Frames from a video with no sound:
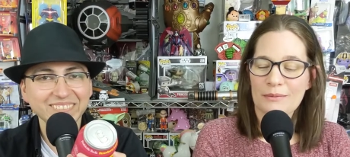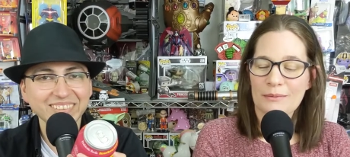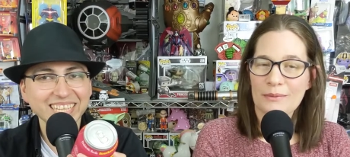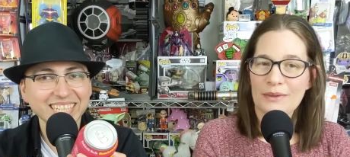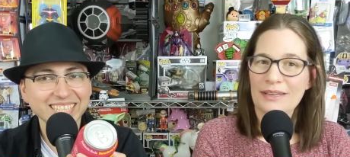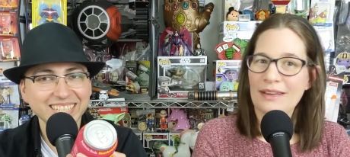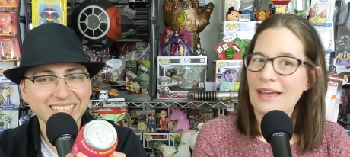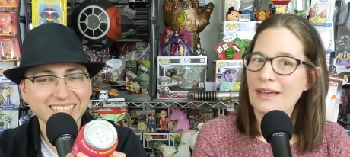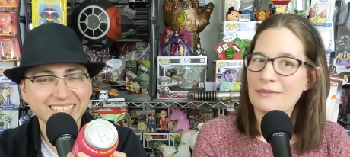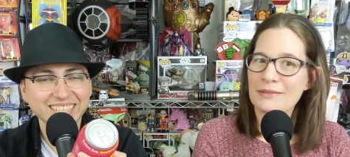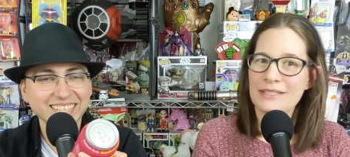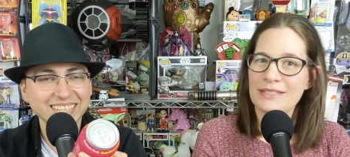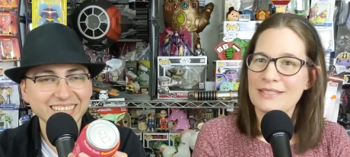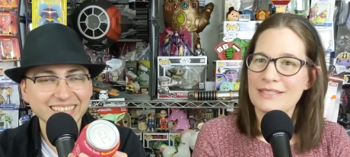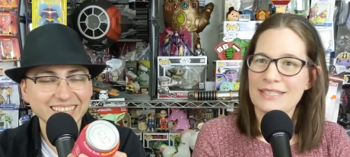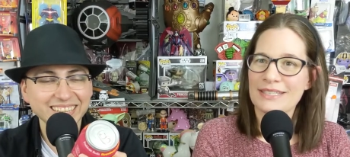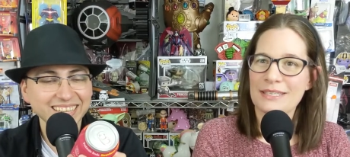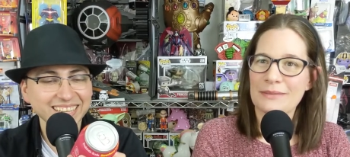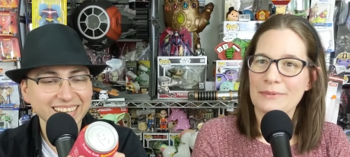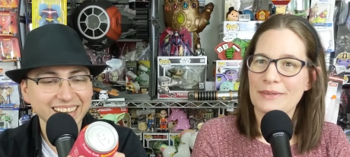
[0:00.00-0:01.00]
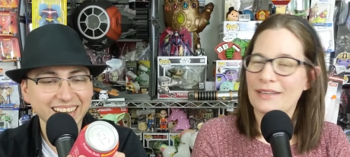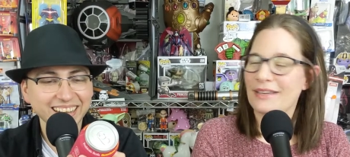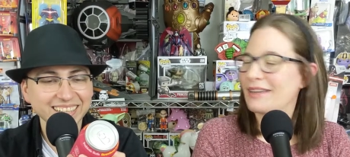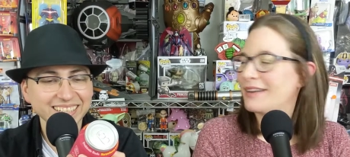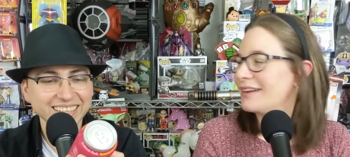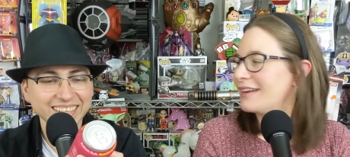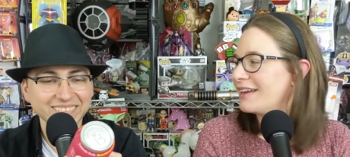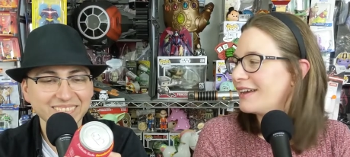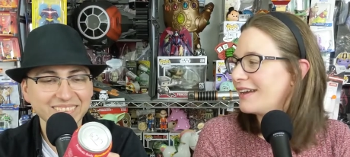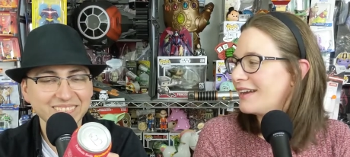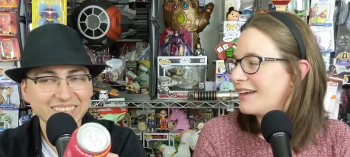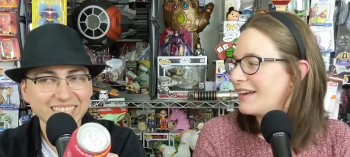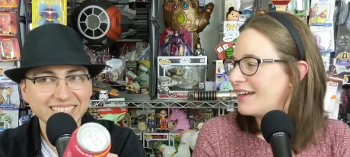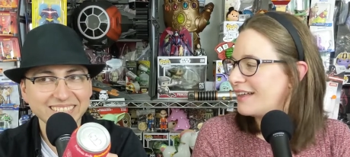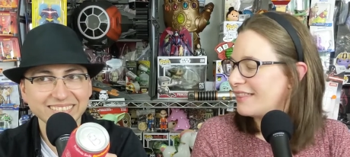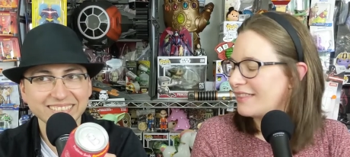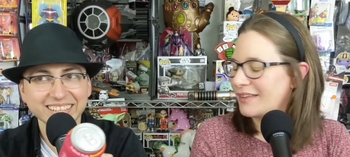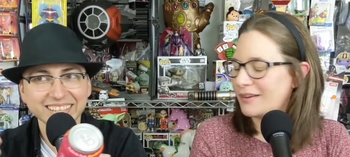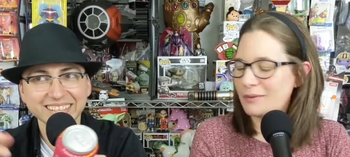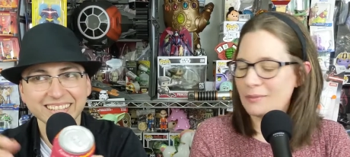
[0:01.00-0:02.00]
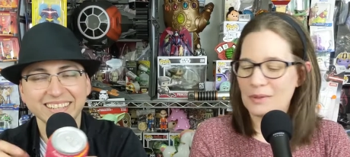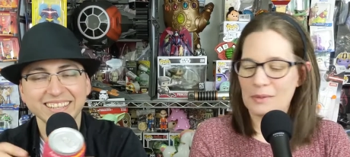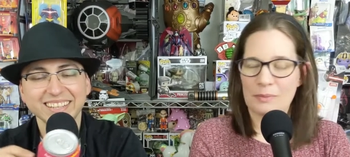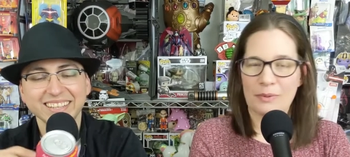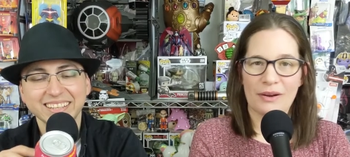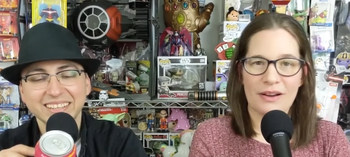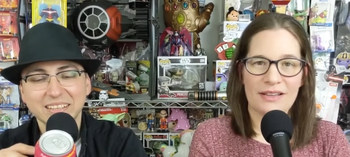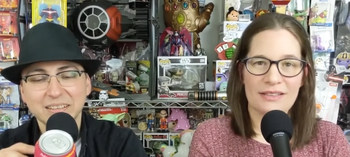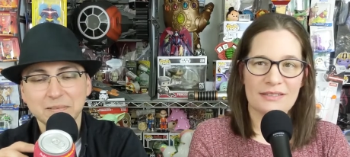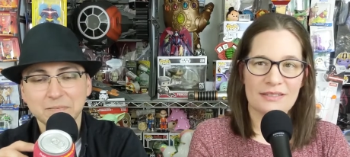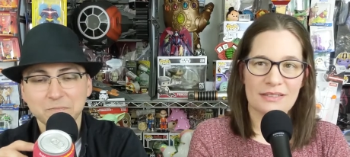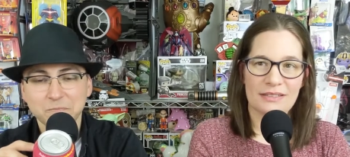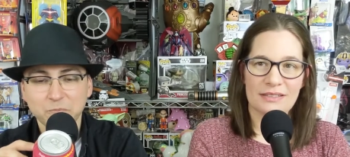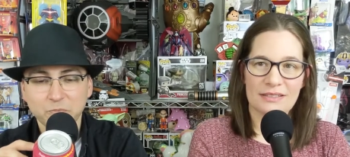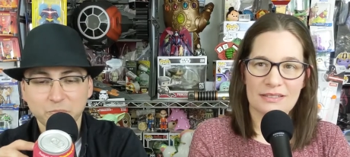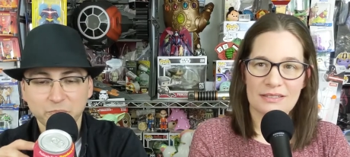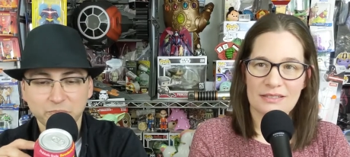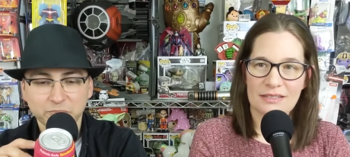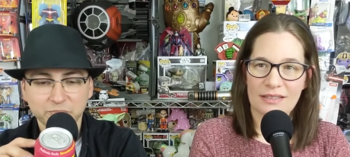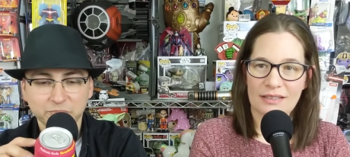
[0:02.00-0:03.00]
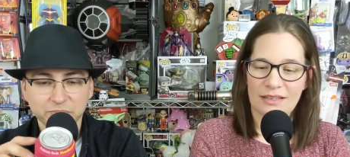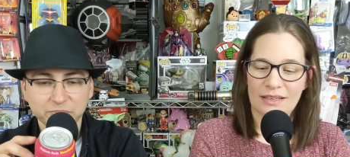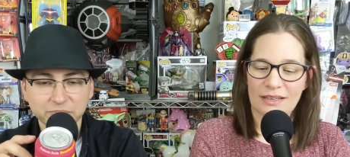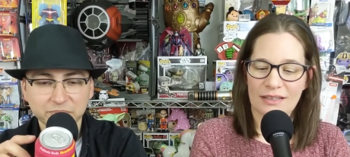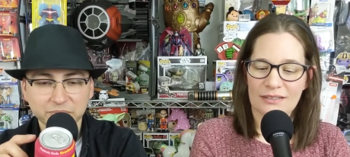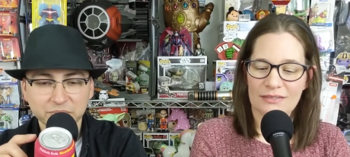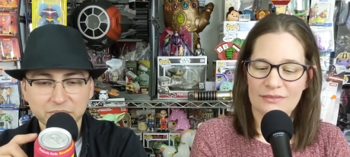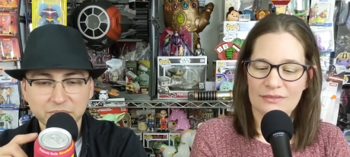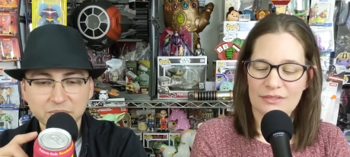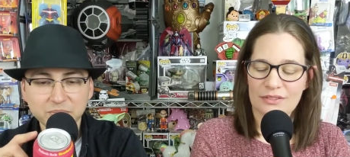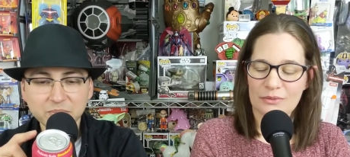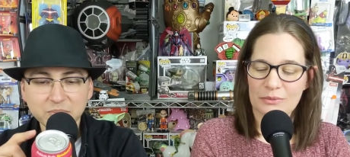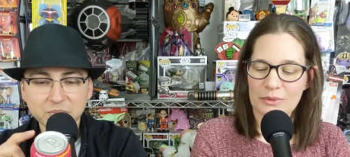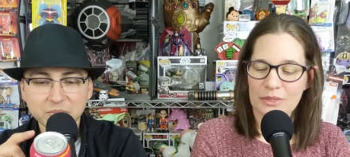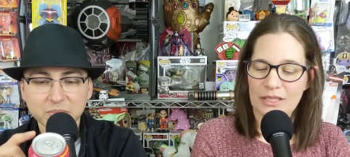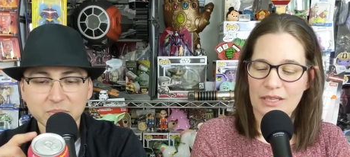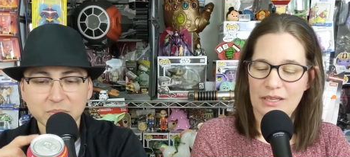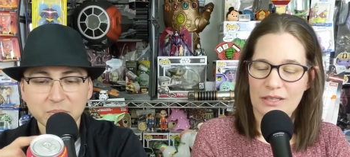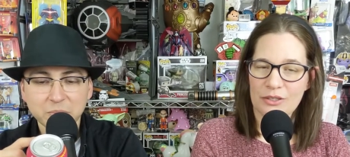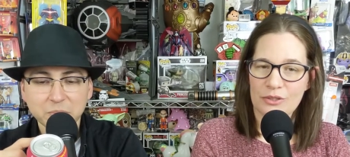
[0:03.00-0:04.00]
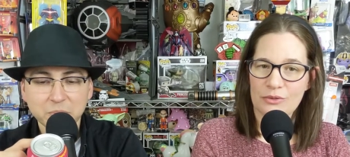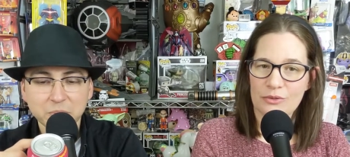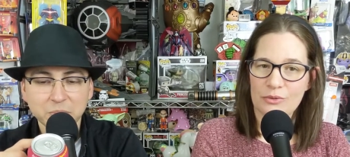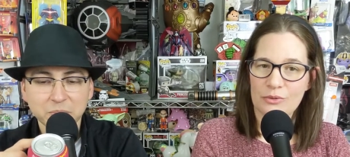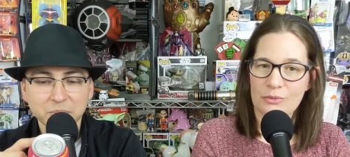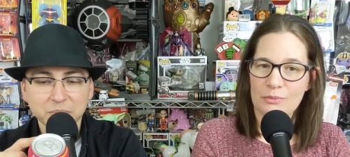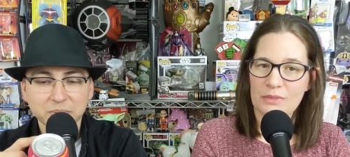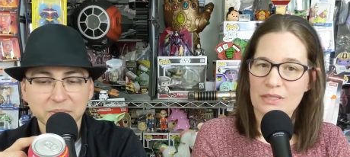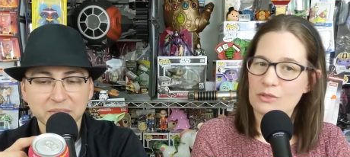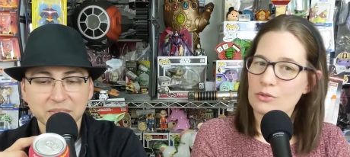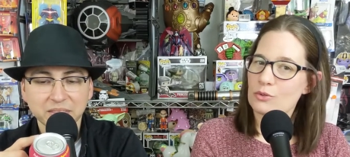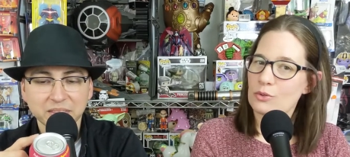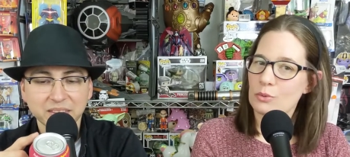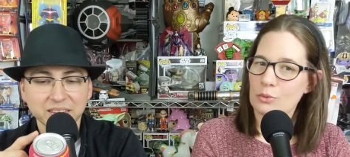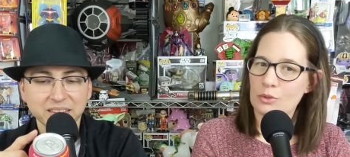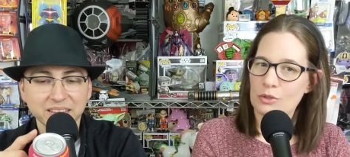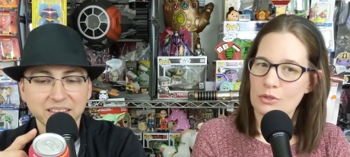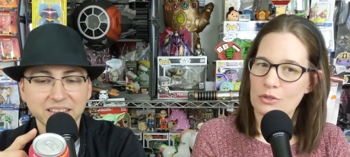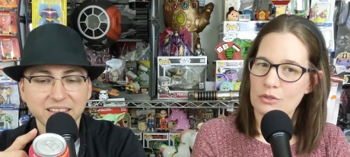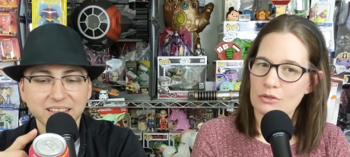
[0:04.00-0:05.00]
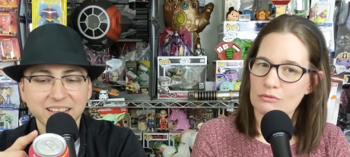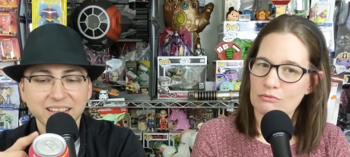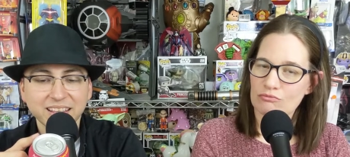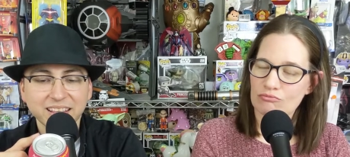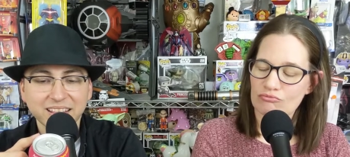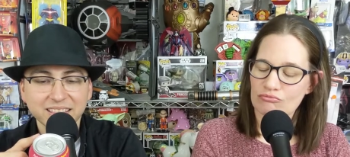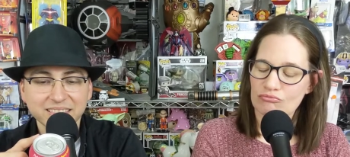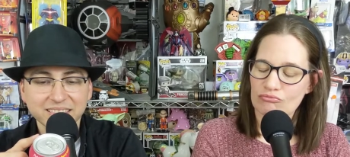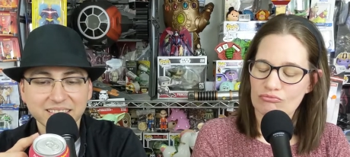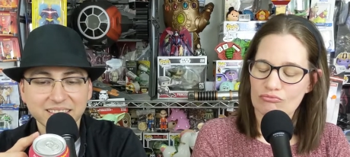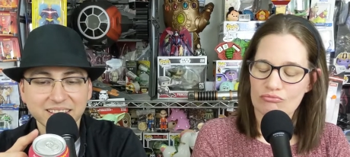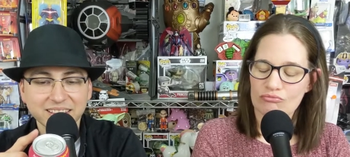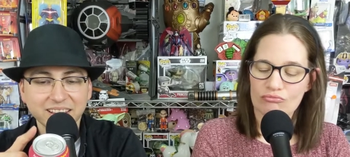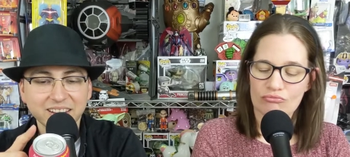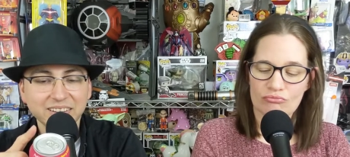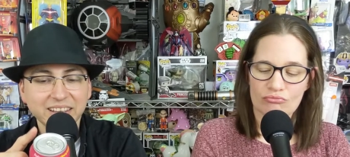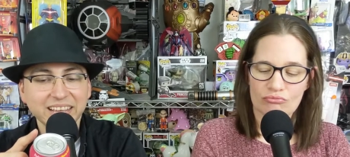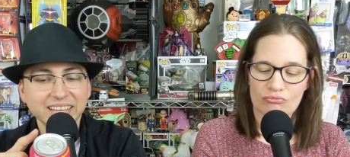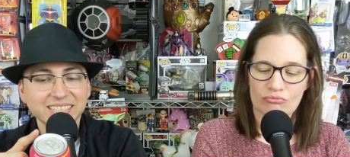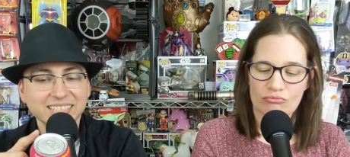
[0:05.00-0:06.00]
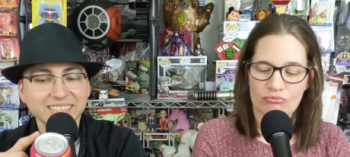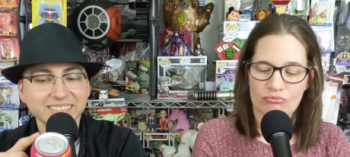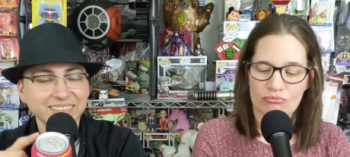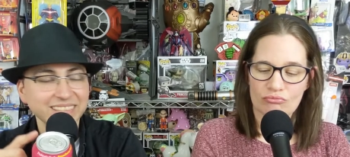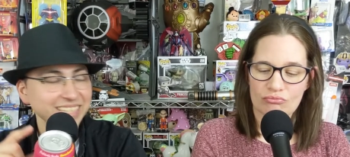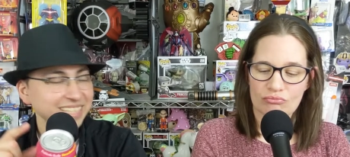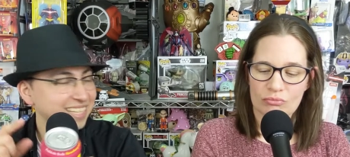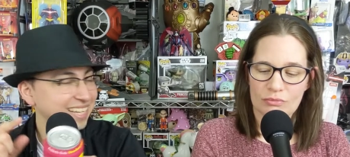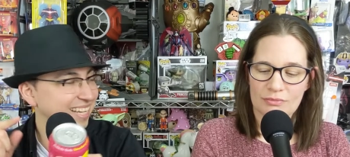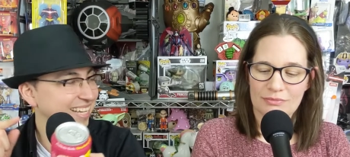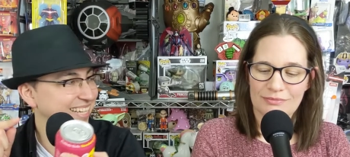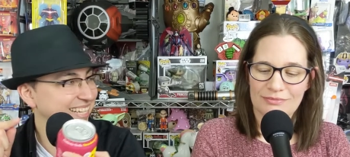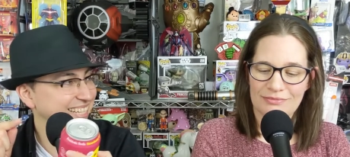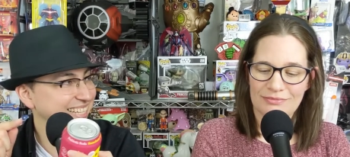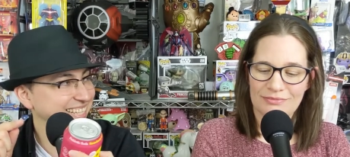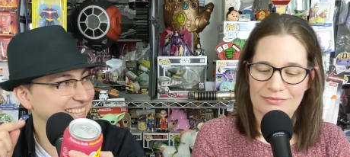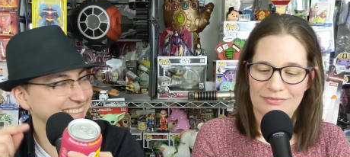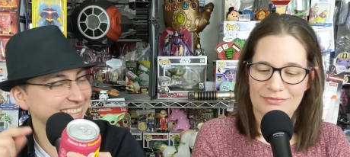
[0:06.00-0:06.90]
Speaker 1: in. It would be, We'd have to just keep it in. The content would be too good. it would be priceless. Yeah. We got you mid stroke.
Speaker 2: Okay, so this,